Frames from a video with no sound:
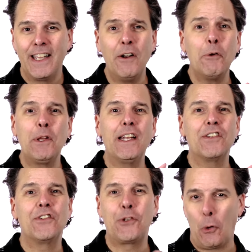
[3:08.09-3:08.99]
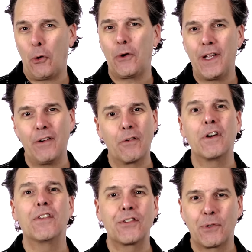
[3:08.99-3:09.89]
You don't need a story
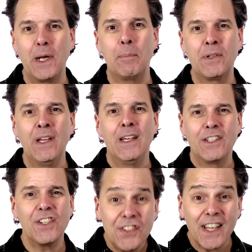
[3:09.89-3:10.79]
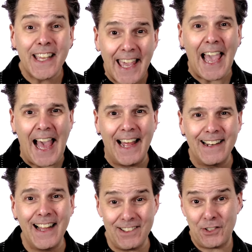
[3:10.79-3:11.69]
or a script. Just the
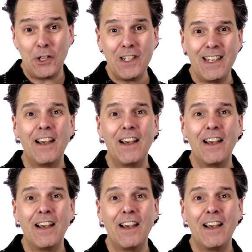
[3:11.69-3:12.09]
cat. That's good